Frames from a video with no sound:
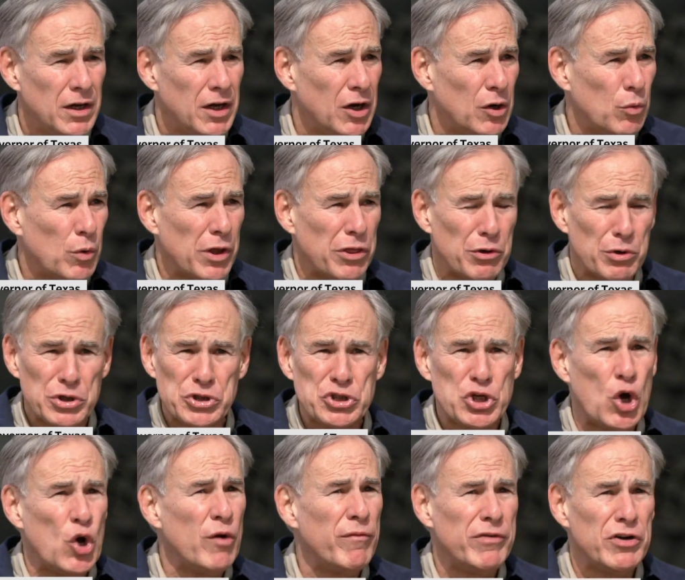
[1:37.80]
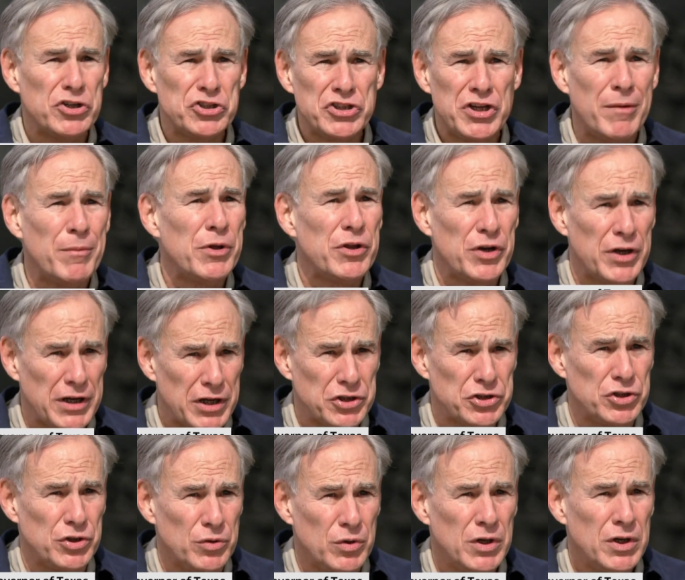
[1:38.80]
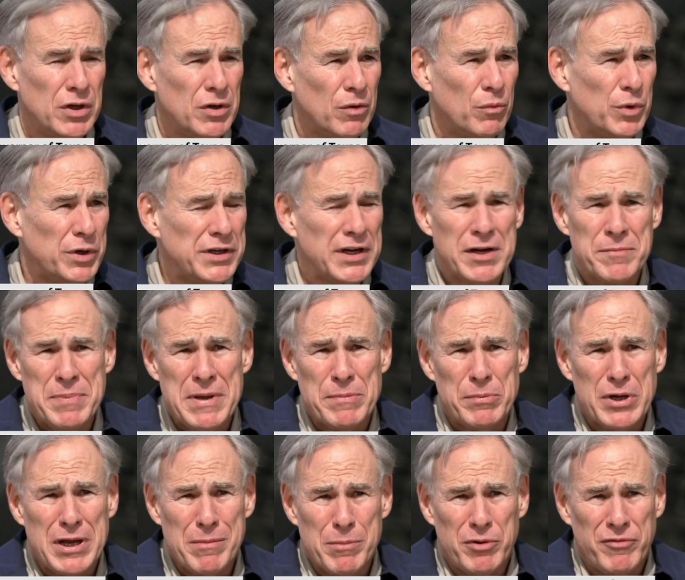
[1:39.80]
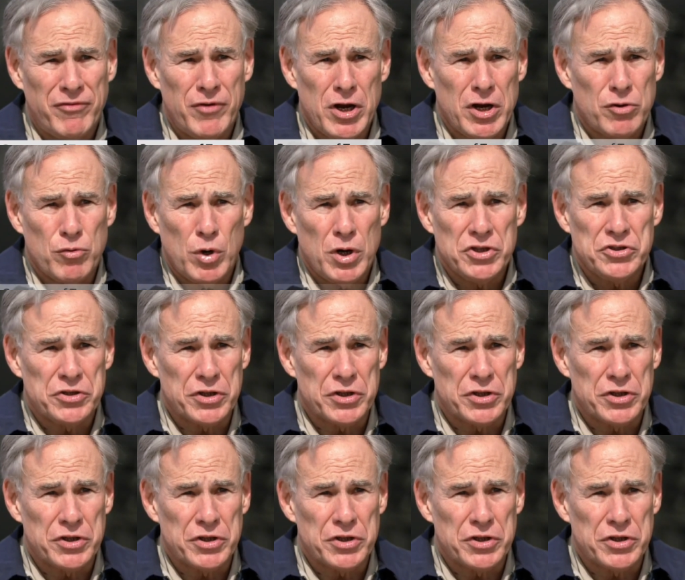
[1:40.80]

whether it's COVID or some other issue, when you have people coming across the